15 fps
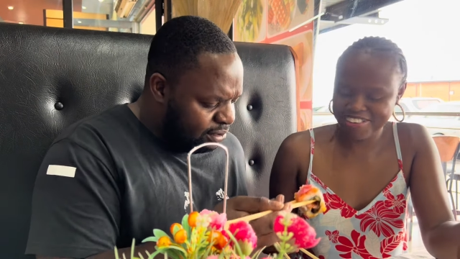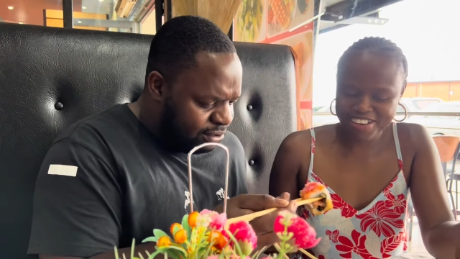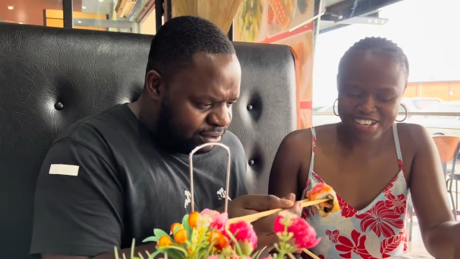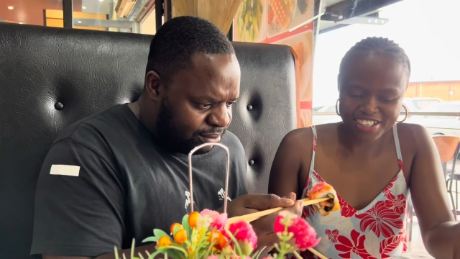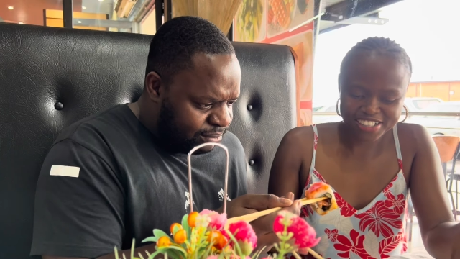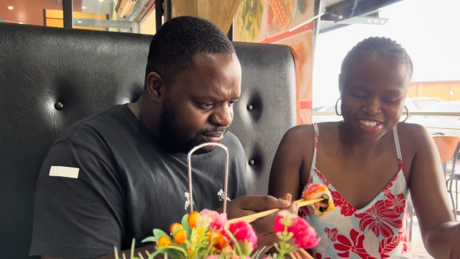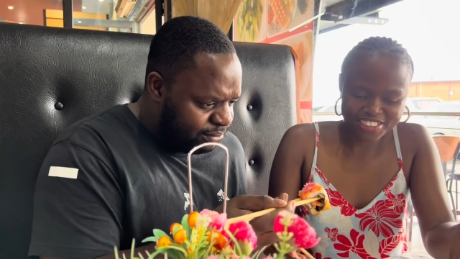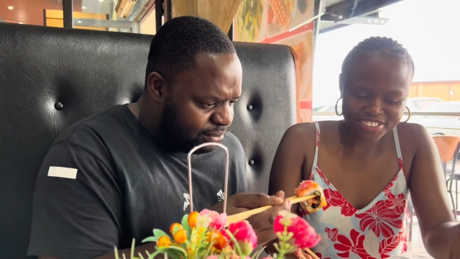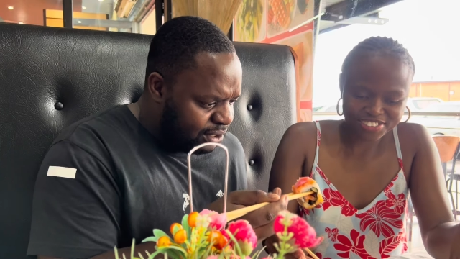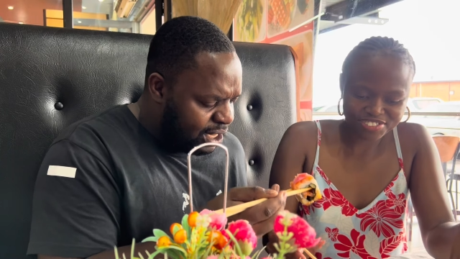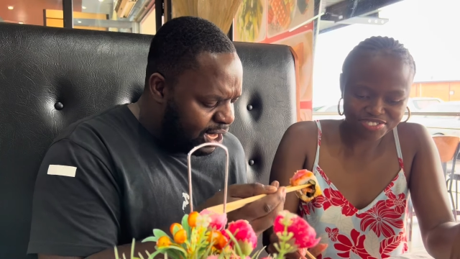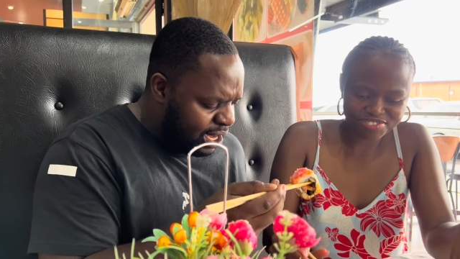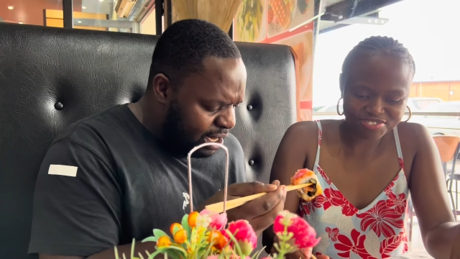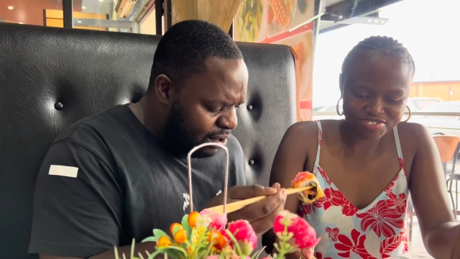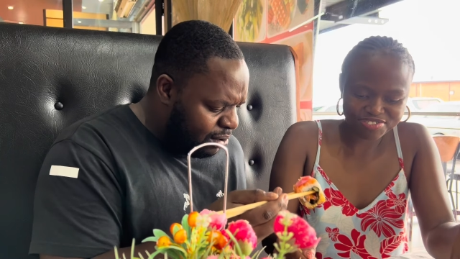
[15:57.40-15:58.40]
Speaker 1: so
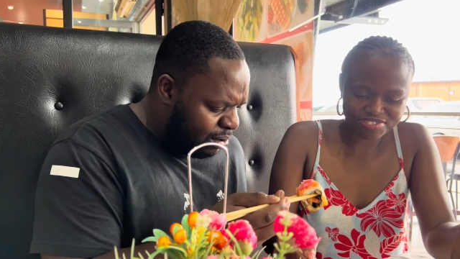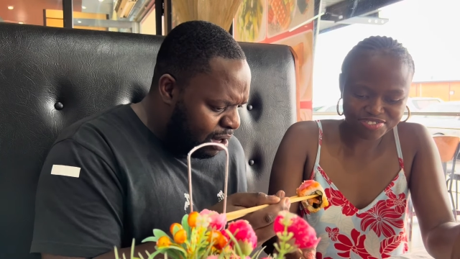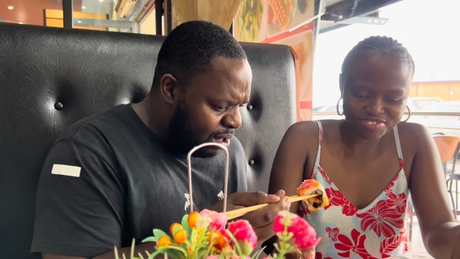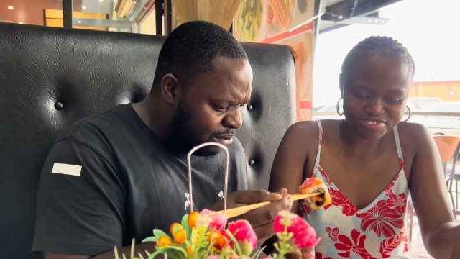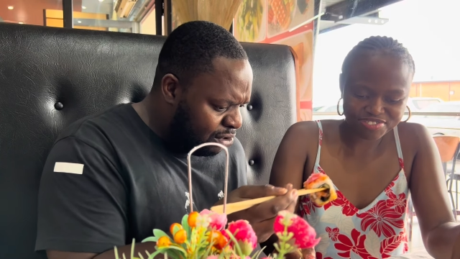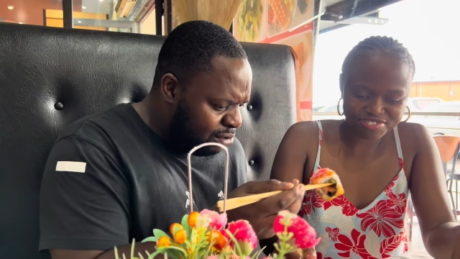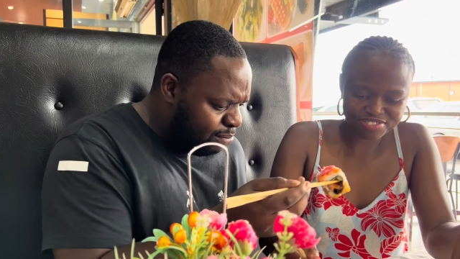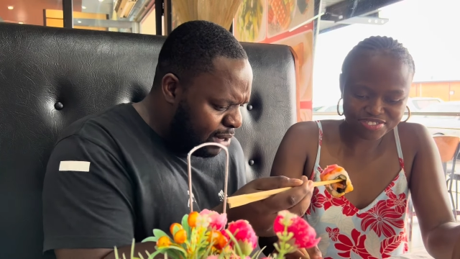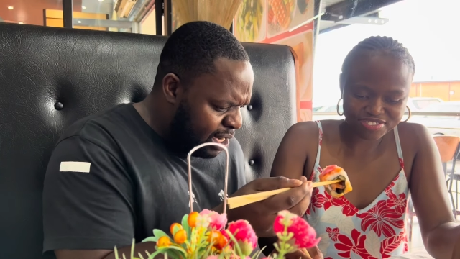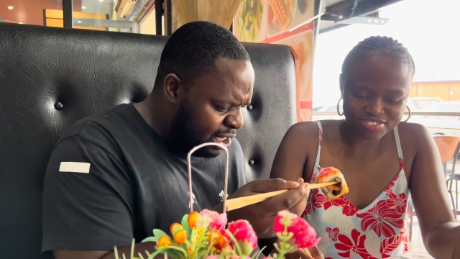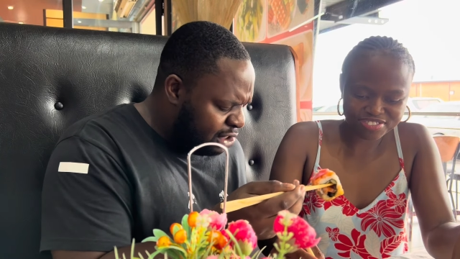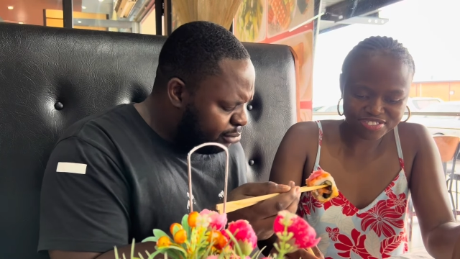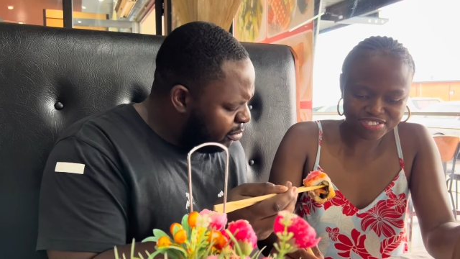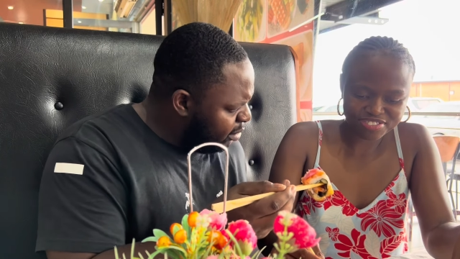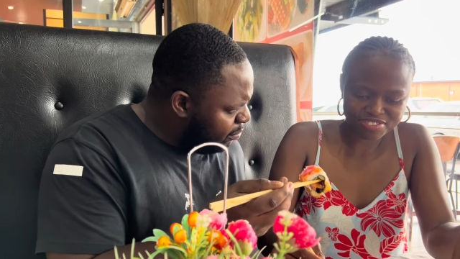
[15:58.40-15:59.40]
I know how to
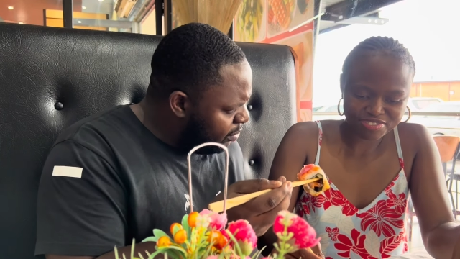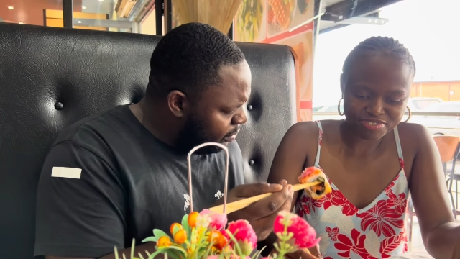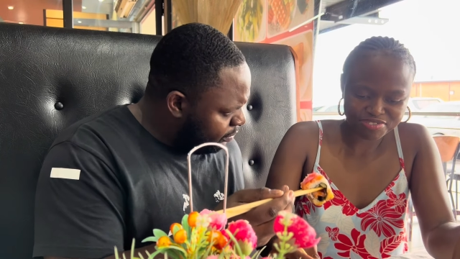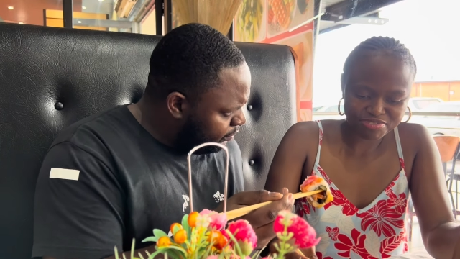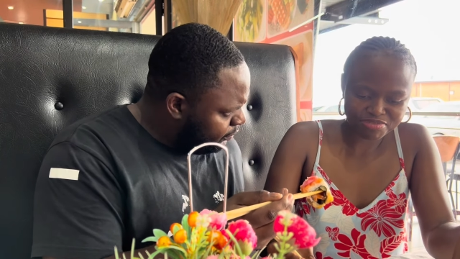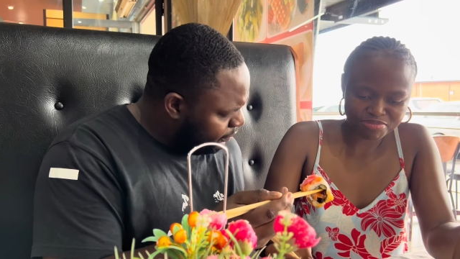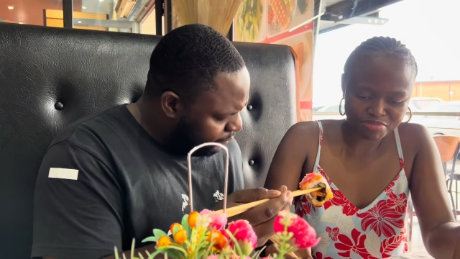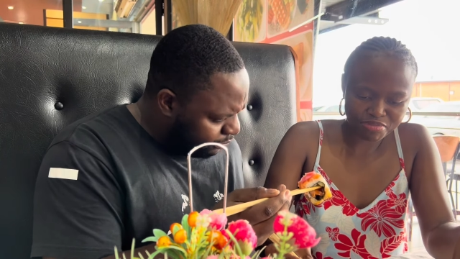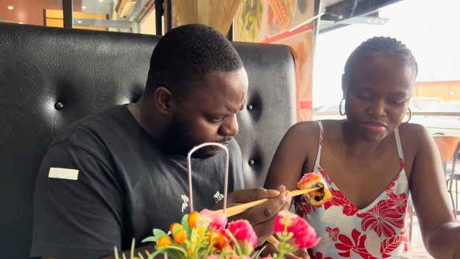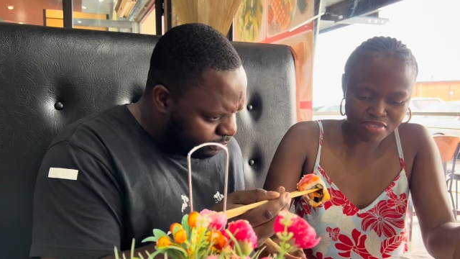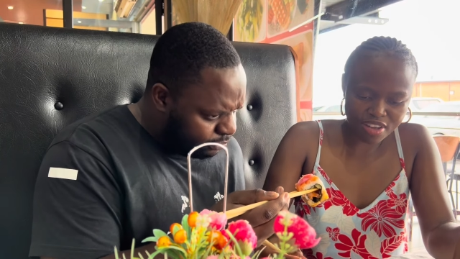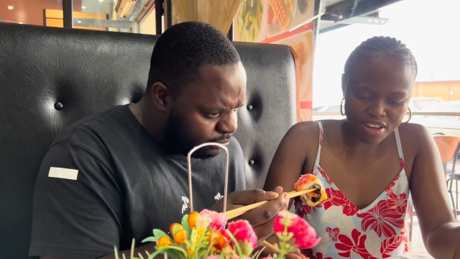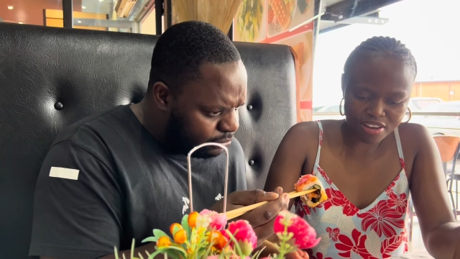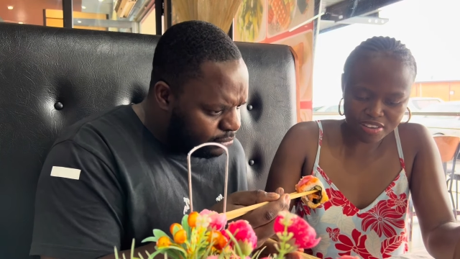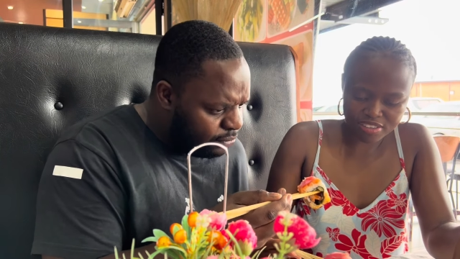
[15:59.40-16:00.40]
manage people.
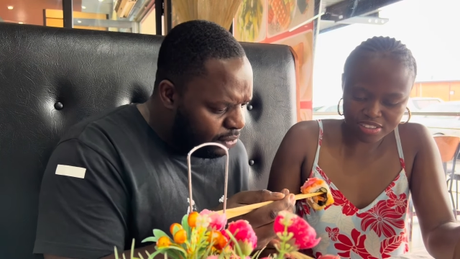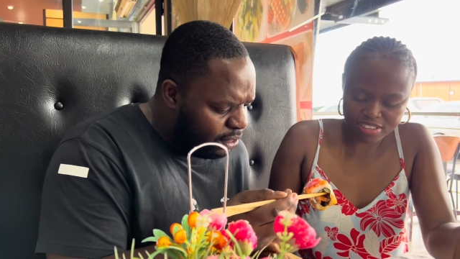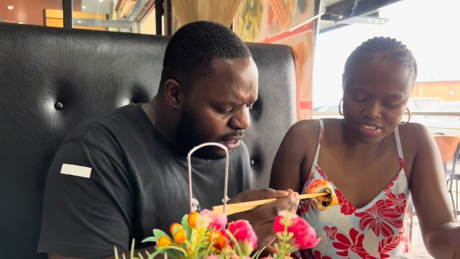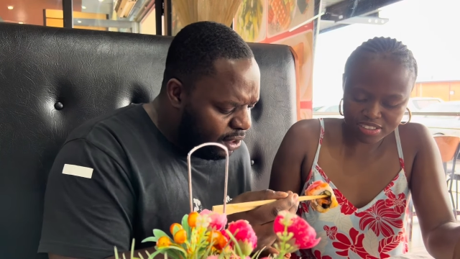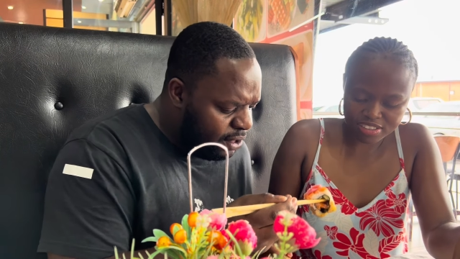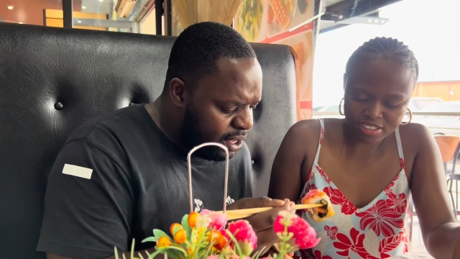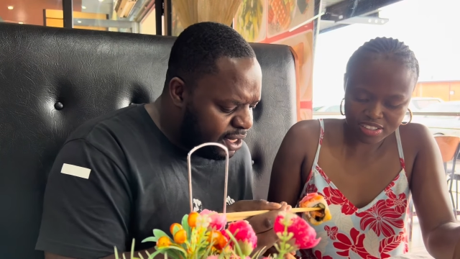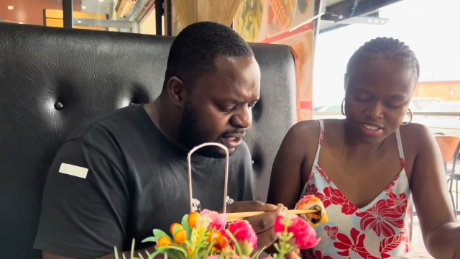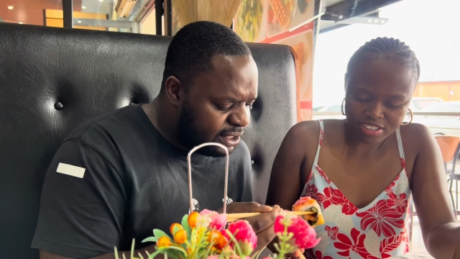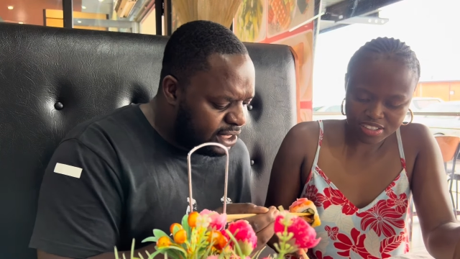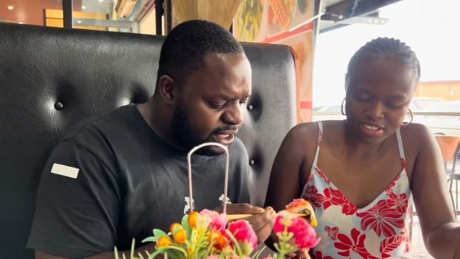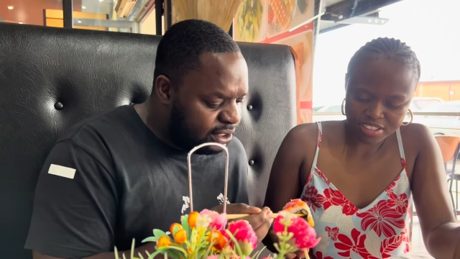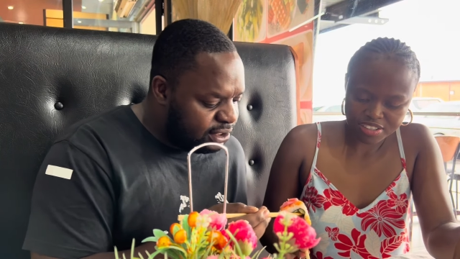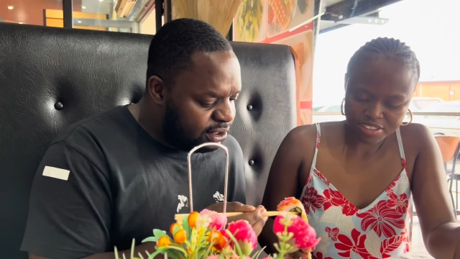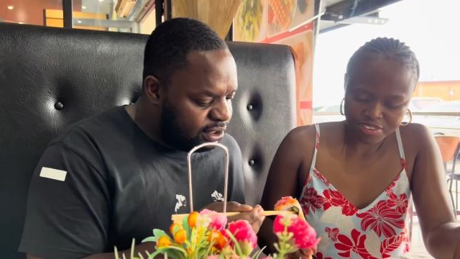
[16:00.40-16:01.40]
Yeah. You
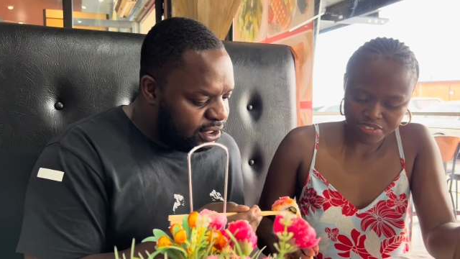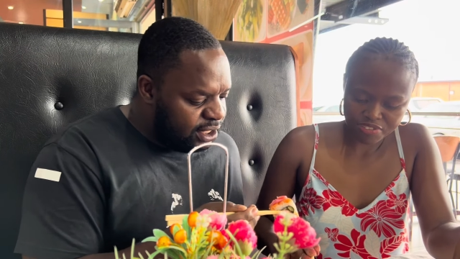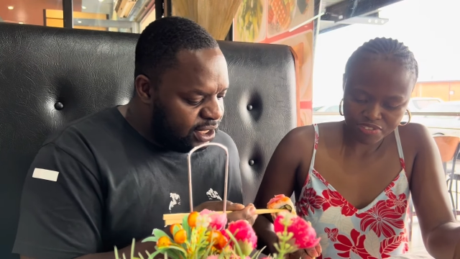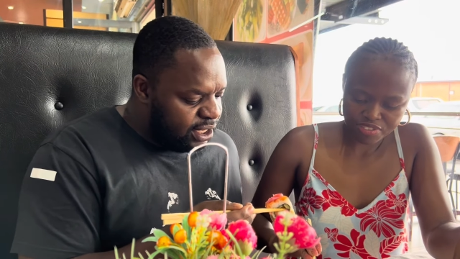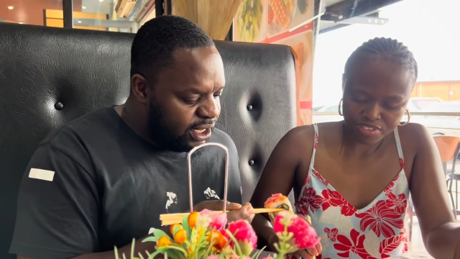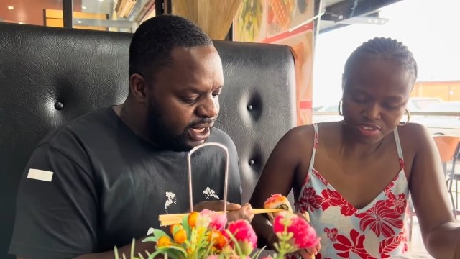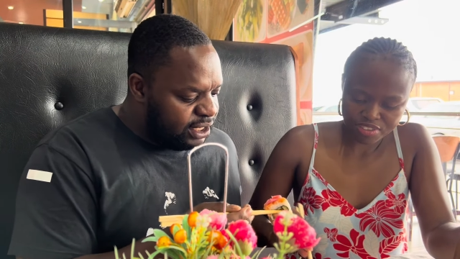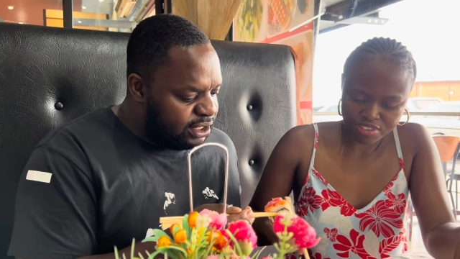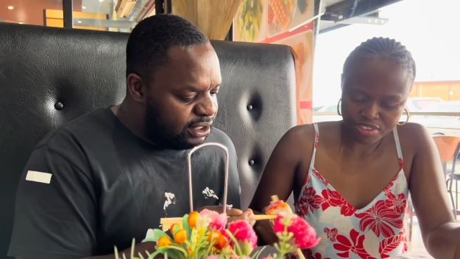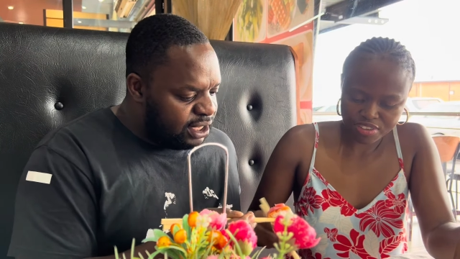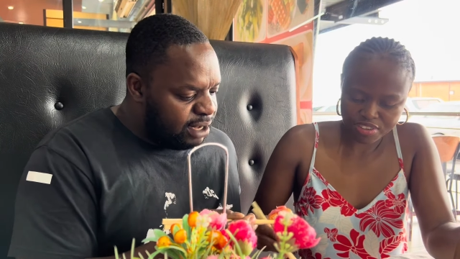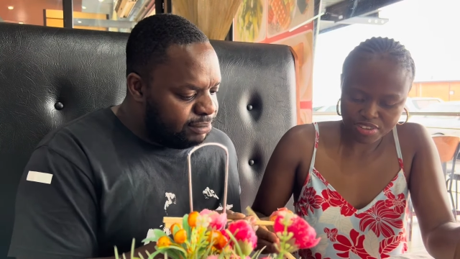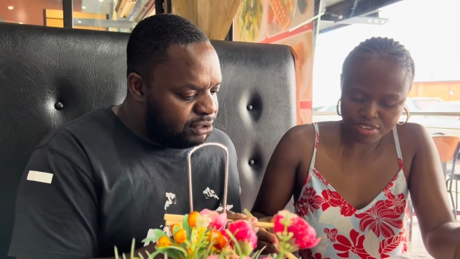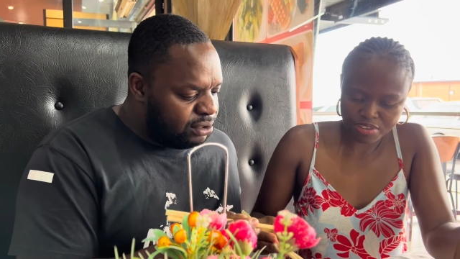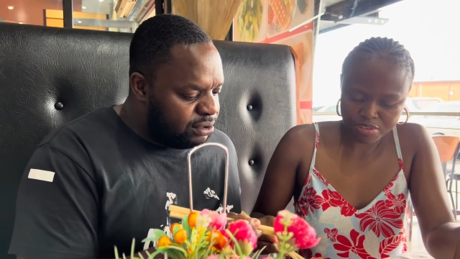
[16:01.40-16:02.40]
understand? And I'm so